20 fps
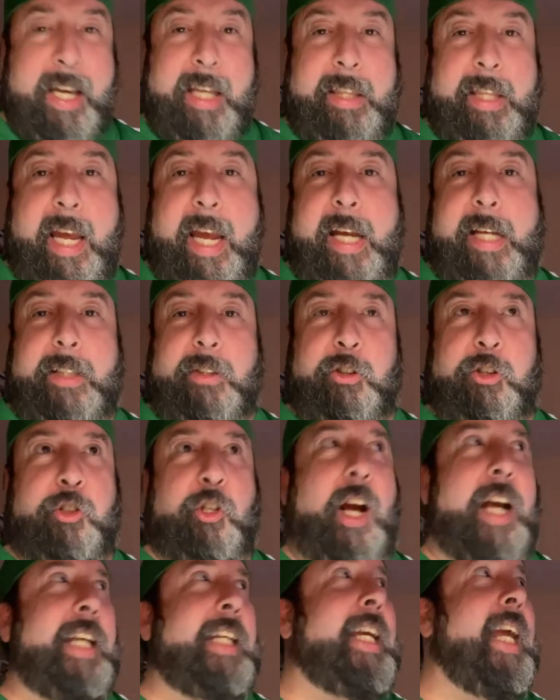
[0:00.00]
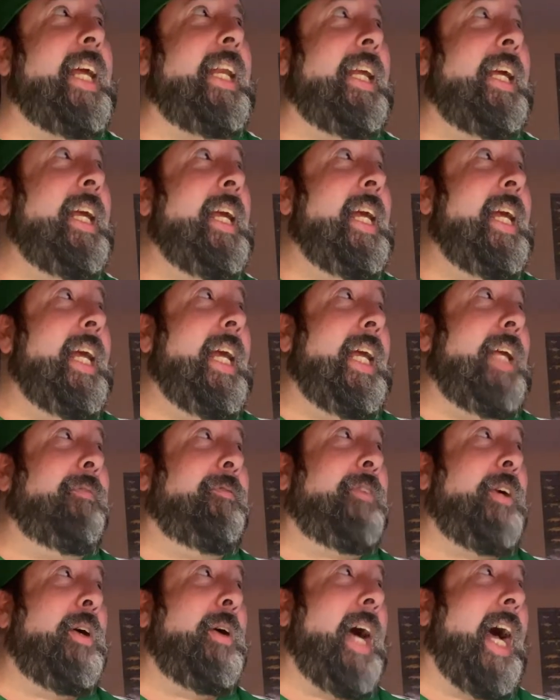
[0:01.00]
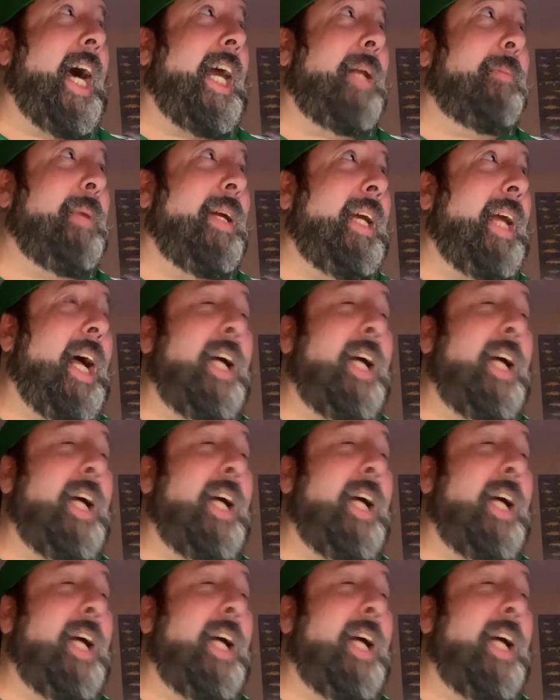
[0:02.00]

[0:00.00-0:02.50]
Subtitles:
things trying to get info out of me.